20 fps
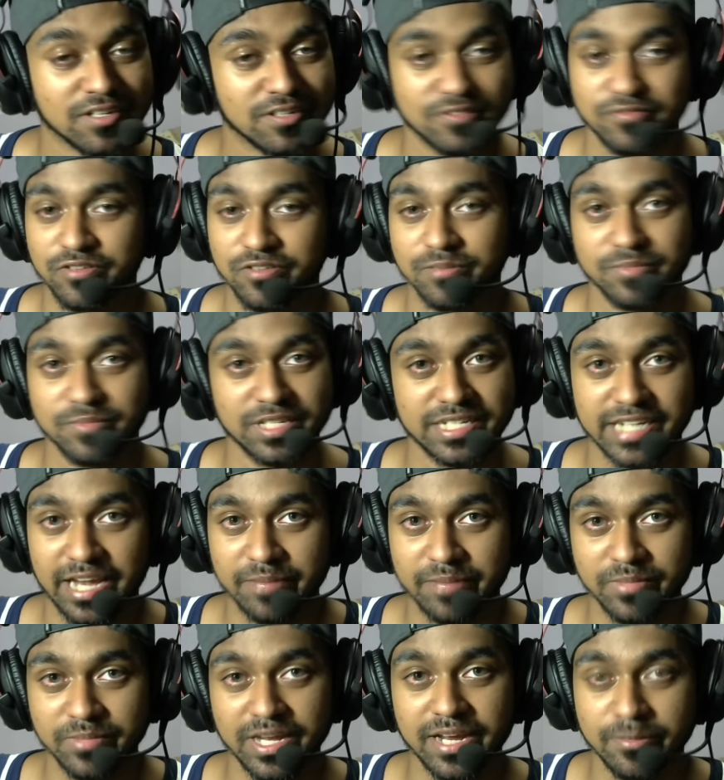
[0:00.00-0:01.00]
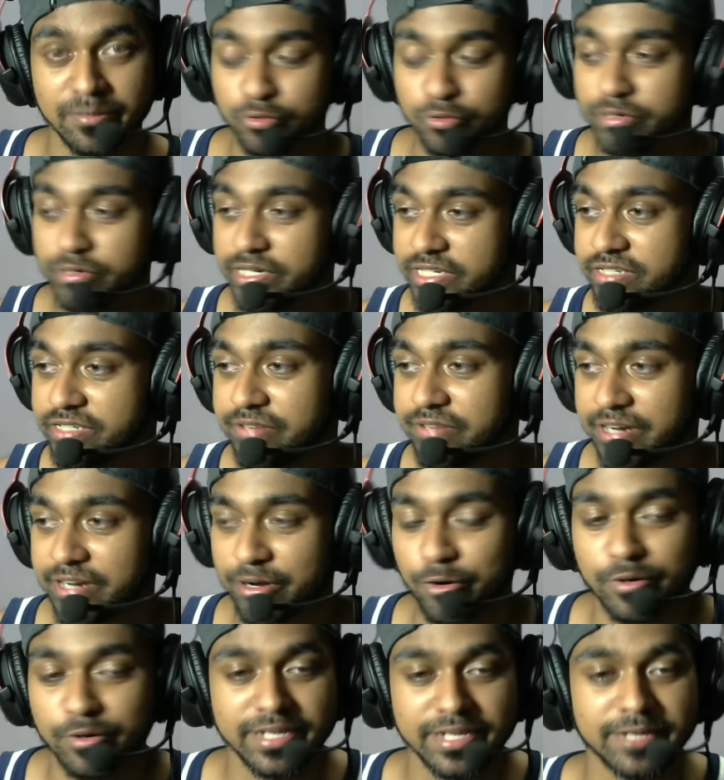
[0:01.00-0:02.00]
from the time that I'm doing this
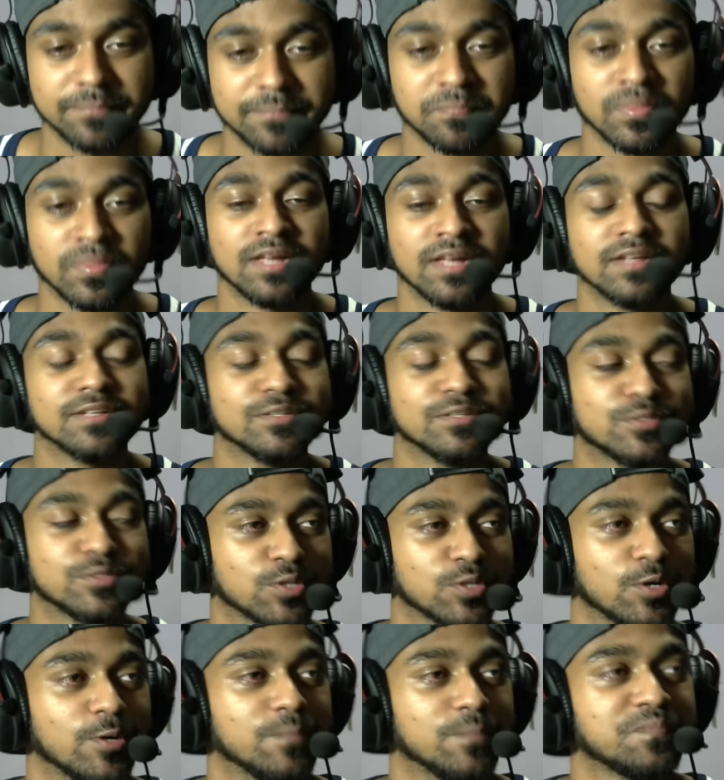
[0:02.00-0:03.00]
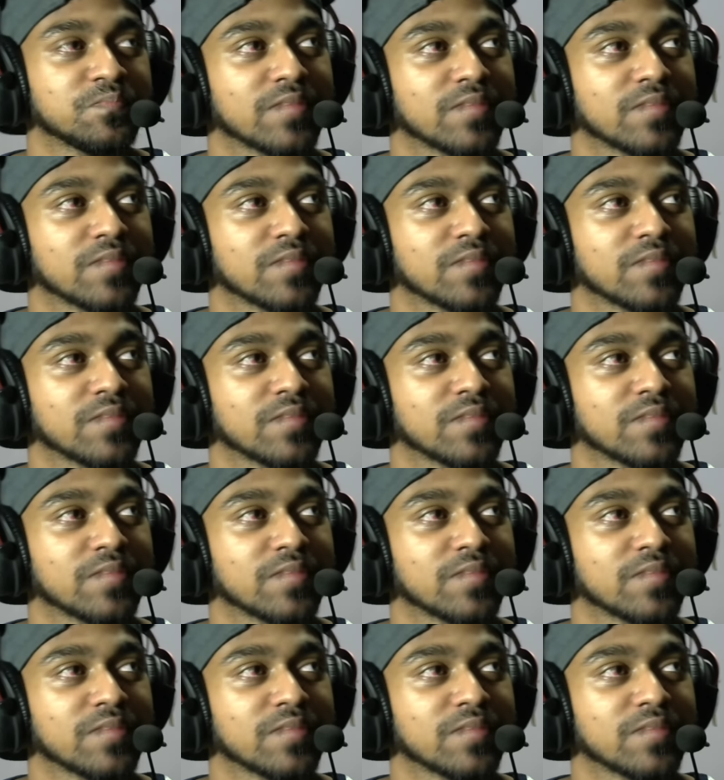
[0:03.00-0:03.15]
recording so